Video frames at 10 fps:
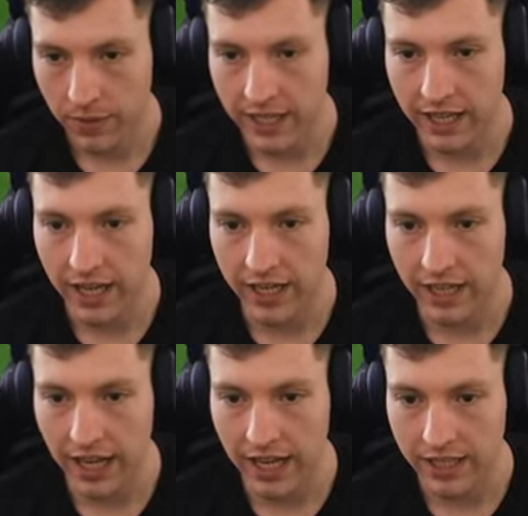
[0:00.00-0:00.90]
Play
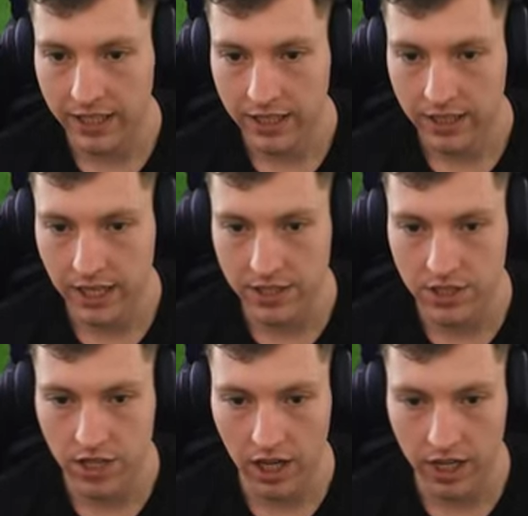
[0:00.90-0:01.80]
Clarke, Clarke. Cuts
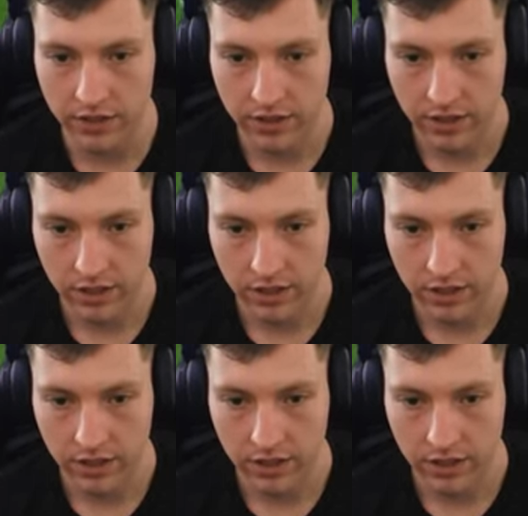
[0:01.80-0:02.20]
inside.